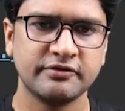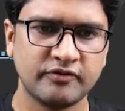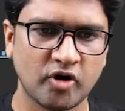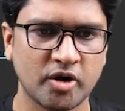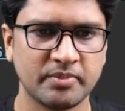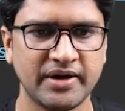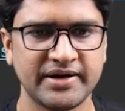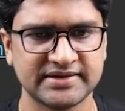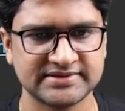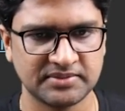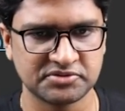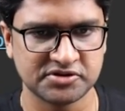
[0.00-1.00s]
format
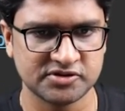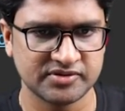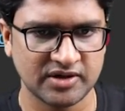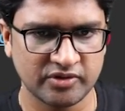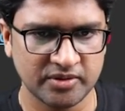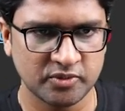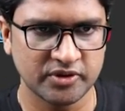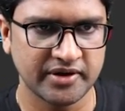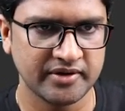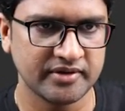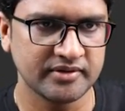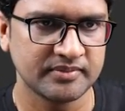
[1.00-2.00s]
exception. So I'll go and put
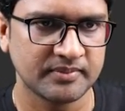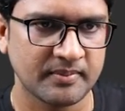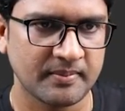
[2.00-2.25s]
here